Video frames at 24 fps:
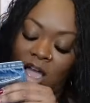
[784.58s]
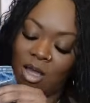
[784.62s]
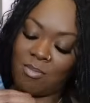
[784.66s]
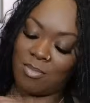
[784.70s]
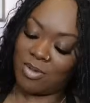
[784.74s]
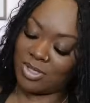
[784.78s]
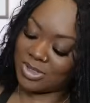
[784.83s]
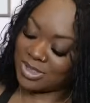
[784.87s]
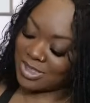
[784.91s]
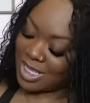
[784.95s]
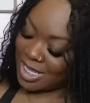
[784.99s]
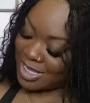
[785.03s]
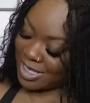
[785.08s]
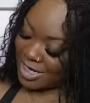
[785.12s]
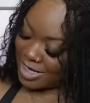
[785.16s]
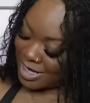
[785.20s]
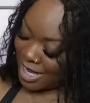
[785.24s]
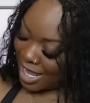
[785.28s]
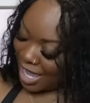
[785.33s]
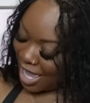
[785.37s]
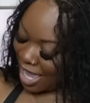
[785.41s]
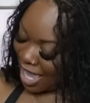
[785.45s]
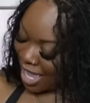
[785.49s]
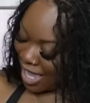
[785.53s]
almost like
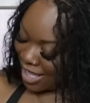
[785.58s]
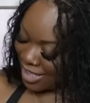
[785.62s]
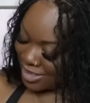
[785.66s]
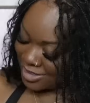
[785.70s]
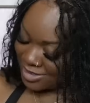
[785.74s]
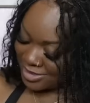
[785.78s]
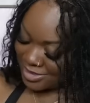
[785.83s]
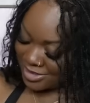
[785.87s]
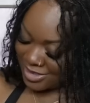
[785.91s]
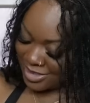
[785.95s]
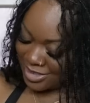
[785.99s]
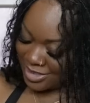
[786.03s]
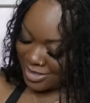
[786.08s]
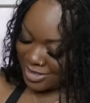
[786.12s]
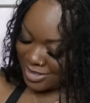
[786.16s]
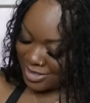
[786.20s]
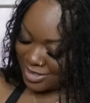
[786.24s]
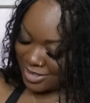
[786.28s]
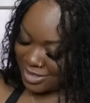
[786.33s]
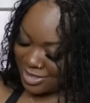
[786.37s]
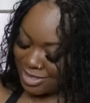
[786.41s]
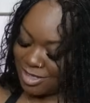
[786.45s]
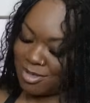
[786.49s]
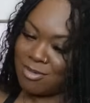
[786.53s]
an acid
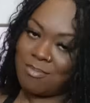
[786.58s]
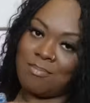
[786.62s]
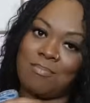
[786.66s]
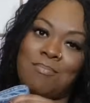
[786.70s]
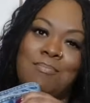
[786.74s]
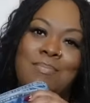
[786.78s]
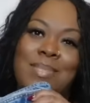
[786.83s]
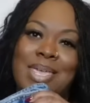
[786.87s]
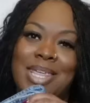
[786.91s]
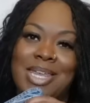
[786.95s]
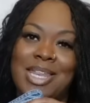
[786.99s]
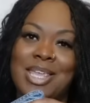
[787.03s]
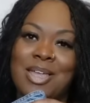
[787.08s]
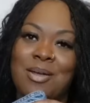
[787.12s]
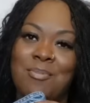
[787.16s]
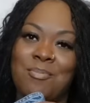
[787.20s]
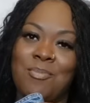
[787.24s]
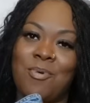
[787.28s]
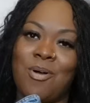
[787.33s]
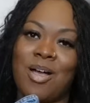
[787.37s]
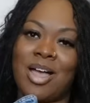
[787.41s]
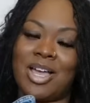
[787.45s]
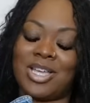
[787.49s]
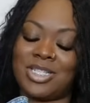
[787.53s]
medium
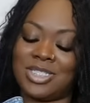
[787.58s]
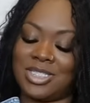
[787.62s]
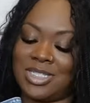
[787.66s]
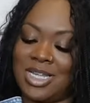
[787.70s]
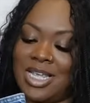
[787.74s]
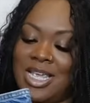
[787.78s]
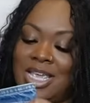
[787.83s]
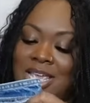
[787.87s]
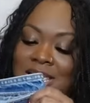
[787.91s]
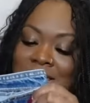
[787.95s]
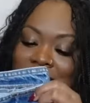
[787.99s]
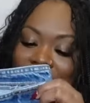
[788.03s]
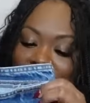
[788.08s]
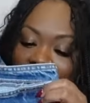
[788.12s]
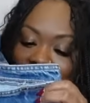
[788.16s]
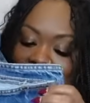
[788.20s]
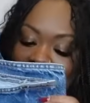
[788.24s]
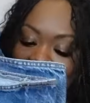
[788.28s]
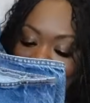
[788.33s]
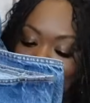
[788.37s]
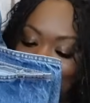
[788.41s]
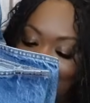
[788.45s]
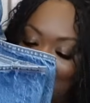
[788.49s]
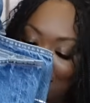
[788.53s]
wash.
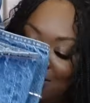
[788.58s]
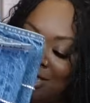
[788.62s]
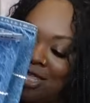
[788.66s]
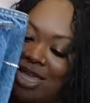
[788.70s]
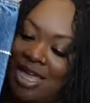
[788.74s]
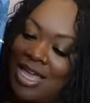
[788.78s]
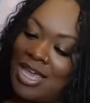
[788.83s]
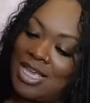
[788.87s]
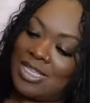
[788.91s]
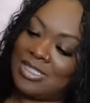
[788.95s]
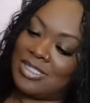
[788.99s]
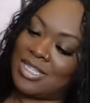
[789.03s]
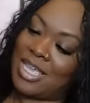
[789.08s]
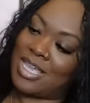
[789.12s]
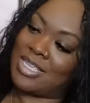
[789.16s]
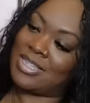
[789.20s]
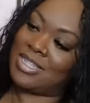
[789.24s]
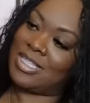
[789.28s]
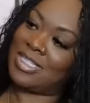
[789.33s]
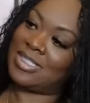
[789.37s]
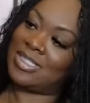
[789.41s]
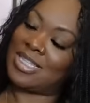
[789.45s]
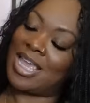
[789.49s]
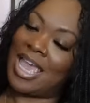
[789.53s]
Yeah, it has like
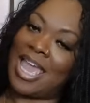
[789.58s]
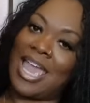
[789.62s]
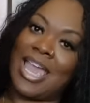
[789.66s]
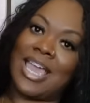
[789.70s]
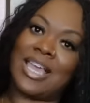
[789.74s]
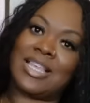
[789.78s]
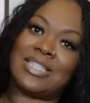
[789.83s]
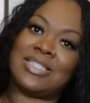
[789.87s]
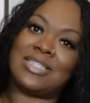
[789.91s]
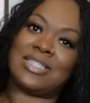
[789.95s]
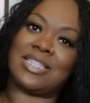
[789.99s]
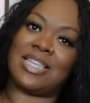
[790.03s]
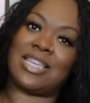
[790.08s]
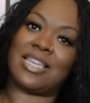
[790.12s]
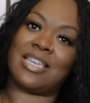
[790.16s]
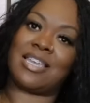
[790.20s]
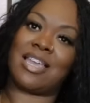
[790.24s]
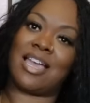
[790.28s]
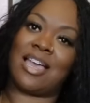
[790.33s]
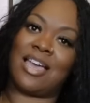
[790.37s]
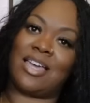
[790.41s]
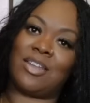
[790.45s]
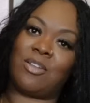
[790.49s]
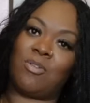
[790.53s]
this acid
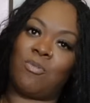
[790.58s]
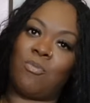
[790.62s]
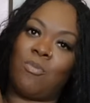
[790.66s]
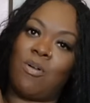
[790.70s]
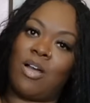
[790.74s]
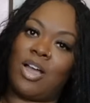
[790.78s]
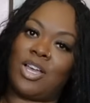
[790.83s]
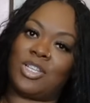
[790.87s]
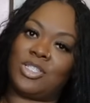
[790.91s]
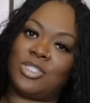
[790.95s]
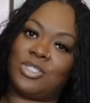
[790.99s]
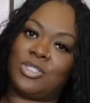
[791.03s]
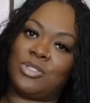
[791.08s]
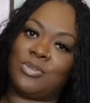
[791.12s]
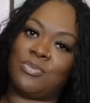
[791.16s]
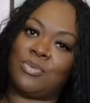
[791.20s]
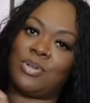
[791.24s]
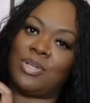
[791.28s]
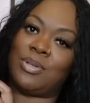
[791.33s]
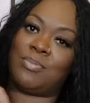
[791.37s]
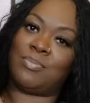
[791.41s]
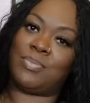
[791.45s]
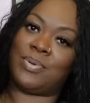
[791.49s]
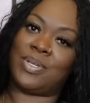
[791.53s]
kind of wash to
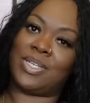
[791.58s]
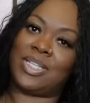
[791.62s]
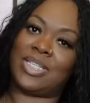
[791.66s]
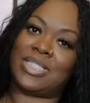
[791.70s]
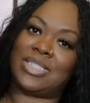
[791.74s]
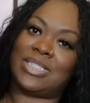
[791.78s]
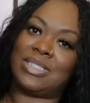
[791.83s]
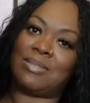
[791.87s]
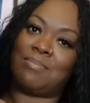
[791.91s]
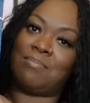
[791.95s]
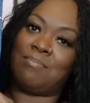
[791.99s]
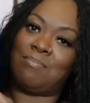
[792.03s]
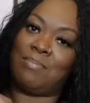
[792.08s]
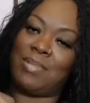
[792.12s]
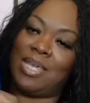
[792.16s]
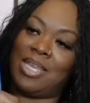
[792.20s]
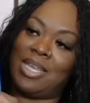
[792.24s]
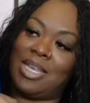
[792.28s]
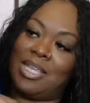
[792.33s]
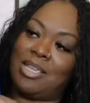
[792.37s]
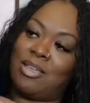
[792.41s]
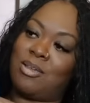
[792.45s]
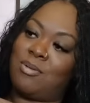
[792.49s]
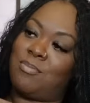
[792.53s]
it, but it's
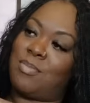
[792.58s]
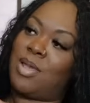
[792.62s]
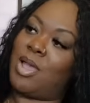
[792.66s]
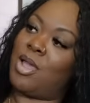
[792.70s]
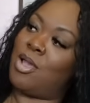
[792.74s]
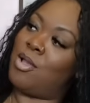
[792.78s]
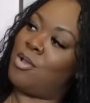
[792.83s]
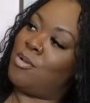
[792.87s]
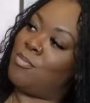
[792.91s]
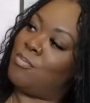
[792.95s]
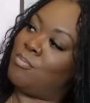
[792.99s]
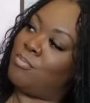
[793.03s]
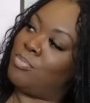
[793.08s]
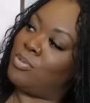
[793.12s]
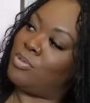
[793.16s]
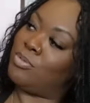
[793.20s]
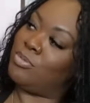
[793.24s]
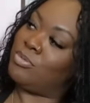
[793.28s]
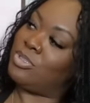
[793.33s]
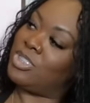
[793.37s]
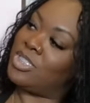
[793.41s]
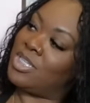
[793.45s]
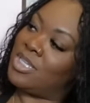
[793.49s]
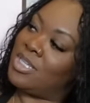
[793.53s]
medium
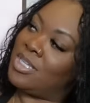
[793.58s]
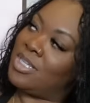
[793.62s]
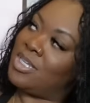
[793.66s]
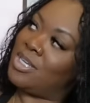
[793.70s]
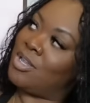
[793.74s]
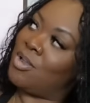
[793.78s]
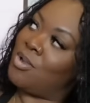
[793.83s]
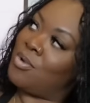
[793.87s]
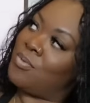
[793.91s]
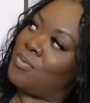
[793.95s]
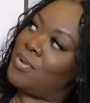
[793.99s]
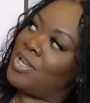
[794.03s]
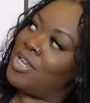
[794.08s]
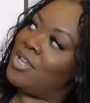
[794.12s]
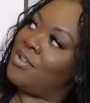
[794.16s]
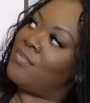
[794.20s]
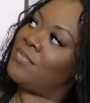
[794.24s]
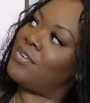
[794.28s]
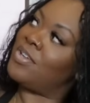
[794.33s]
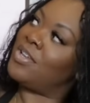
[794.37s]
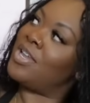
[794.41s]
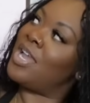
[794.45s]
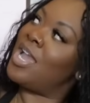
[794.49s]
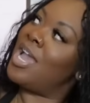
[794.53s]
blue jean or
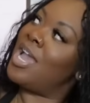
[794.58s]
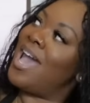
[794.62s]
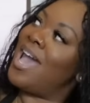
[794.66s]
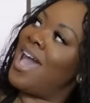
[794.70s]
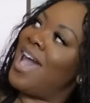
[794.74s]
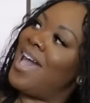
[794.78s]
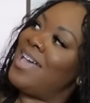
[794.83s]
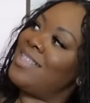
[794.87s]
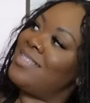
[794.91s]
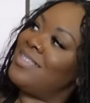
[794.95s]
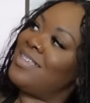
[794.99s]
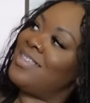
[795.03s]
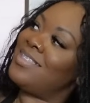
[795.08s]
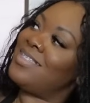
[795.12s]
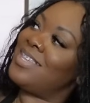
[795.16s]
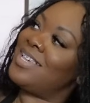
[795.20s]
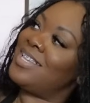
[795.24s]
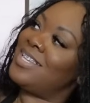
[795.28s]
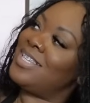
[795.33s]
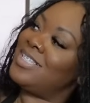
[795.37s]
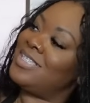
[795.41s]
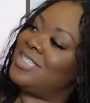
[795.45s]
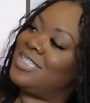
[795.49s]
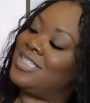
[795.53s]
whatever. I think
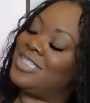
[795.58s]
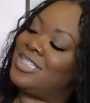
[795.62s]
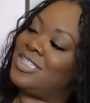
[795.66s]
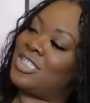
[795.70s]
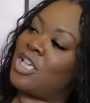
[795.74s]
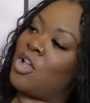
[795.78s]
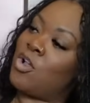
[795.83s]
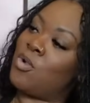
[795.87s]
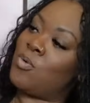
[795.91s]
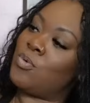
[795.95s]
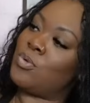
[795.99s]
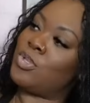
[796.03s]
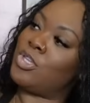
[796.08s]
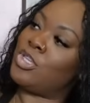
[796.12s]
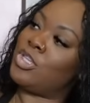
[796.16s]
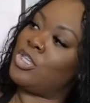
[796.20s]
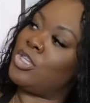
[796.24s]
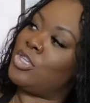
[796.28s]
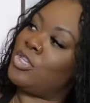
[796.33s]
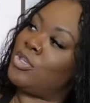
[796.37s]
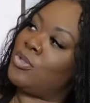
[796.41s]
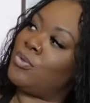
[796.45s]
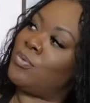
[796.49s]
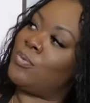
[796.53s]
that is so
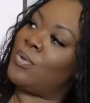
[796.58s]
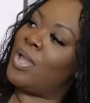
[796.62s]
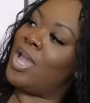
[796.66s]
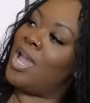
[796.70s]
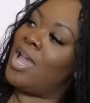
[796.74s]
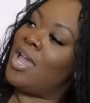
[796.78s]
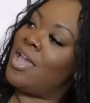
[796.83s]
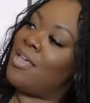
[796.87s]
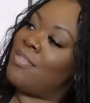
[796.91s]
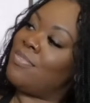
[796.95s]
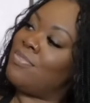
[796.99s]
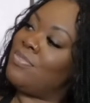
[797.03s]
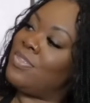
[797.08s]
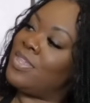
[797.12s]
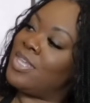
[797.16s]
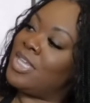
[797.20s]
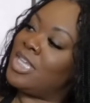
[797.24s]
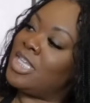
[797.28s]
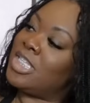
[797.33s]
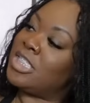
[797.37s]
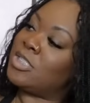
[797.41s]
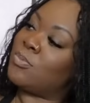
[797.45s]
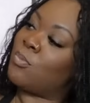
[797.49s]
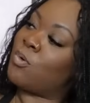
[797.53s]
cute.
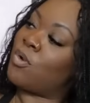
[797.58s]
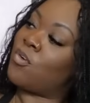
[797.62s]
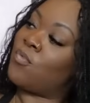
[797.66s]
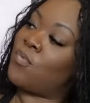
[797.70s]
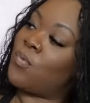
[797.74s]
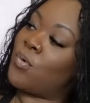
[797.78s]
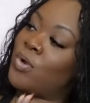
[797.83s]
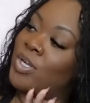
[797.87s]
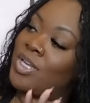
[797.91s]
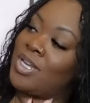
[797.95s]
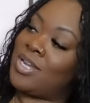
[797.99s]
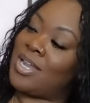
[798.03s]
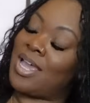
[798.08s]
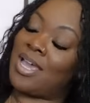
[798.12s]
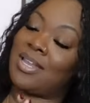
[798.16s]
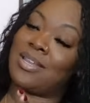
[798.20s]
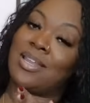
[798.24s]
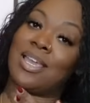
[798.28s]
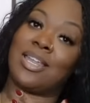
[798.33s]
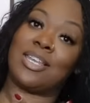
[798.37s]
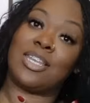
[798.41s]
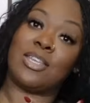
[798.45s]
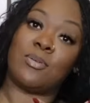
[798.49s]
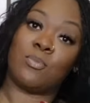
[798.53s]
These were forty-nine
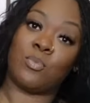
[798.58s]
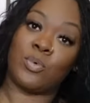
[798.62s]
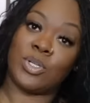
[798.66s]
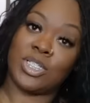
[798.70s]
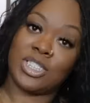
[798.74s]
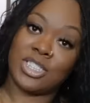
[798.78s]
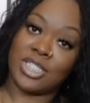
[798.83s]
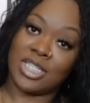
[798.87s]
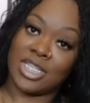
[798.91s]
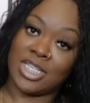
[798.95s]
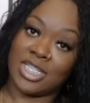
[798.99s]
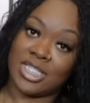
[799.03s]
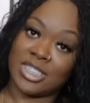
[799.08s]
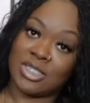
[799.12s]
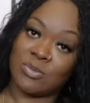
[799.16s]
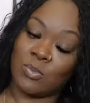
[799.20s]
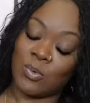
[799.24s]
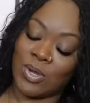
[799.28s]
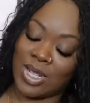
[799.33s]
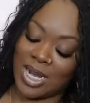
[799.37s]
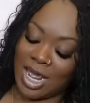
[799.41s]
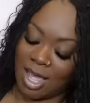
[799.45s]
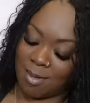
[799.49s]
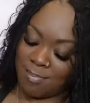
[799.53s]
ninety, which is
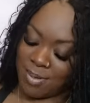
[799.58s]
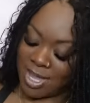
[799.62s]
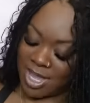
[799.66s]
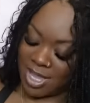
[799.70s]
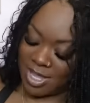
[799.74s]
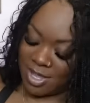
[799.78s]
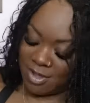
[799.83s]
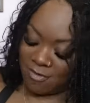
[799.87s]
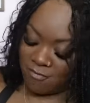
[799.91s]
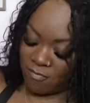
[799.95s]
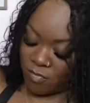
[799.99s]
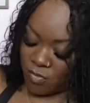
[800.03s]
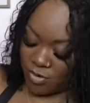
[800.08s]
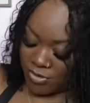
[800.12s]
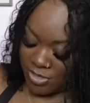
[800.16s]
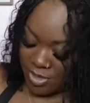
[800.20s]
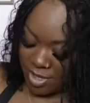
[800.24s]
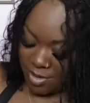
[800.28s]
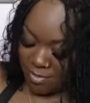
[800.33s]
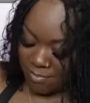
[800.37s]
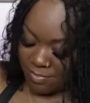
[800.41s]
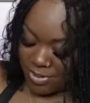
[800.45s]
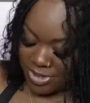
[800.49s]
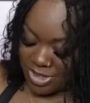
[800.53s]
what I paid for
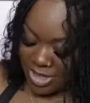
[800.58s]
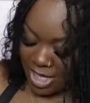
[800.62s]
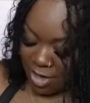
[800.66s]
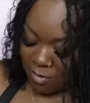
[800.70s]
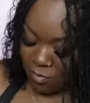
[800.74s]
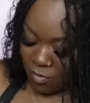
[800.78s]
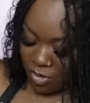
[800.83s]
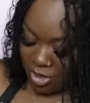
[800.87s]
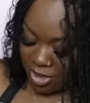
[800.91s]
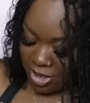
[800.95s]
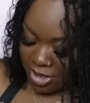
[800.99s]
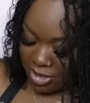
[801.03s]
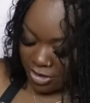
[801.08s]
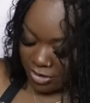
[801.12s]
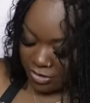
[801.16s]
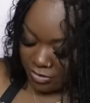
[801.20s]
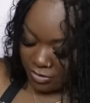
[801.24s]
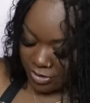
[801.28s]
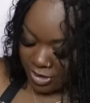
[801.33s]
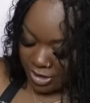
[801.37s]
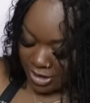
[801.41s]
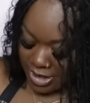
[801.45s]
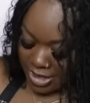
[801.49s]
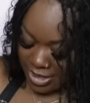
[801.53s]
them, but they were
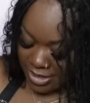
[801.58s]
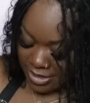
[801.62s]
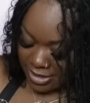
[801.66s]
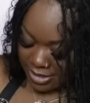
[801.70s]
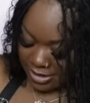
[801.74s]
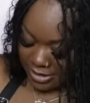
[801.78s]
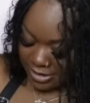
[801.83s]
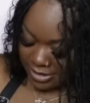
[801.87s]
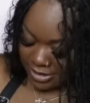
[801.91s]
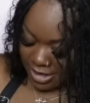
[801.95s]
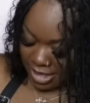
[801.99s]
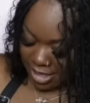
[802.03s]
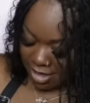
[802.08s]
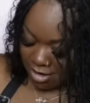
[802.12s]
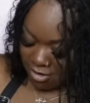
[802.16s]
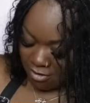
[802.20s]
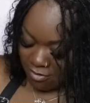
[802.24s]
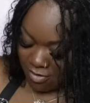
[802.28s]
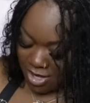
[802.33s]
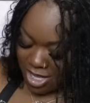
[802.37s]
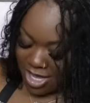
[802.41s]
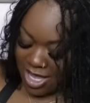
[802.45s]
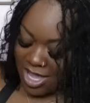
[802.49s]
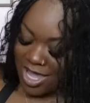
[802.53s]
included in this
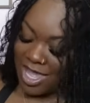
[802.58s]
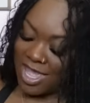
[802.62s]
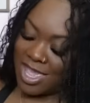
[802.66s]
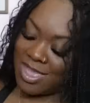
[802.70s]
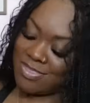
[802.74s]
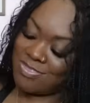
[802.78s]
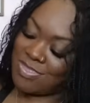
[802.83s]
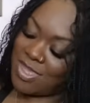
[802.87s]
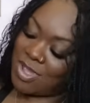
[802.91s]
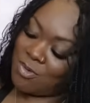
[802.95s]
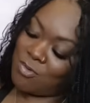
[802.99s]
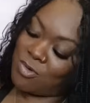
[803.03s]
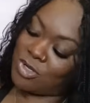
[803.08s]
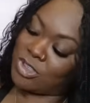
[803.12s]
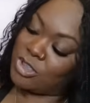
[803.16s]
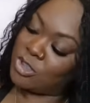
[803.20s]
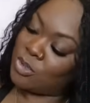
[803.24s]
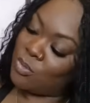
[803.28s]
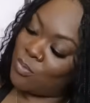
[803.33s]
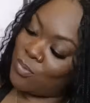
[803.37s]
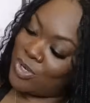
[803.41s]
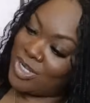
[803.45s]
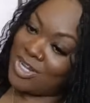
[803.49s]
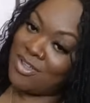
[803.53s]
sale, and they were
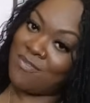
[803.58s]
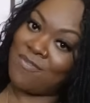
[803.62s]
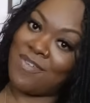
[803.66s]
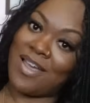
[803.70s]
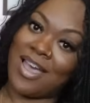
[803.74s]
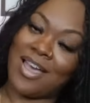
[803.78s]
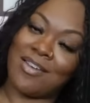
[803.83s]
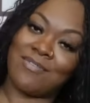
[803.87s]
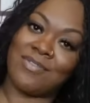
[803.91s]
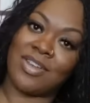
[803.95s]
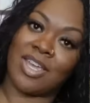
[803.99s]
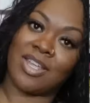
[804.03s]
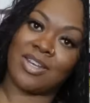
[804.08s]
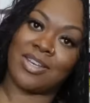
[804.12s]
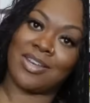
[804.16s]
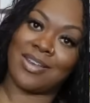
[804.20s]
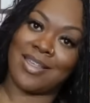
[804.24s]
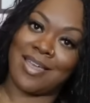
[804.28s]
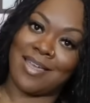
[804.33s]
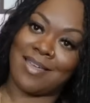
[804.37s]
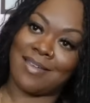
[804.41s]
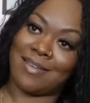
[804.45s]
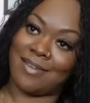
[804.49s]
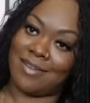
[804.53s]
twenty-five
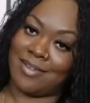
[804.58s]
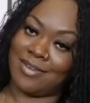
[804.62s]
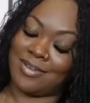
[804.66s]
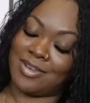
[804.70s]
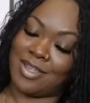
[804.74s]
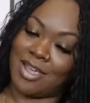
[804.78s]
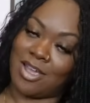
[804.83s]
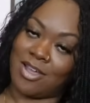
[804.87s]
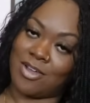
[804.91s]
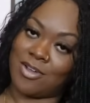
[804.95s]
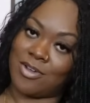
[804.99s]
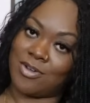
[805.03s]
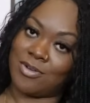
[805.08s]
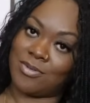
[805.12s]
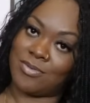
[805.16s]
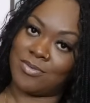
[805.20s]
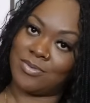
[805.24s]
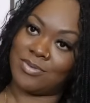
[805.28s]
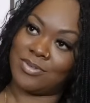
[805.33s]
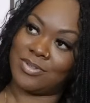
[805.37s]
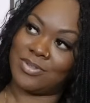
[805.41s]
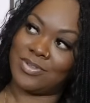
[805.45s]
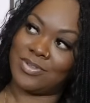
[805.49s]
ninety-nine, y'all.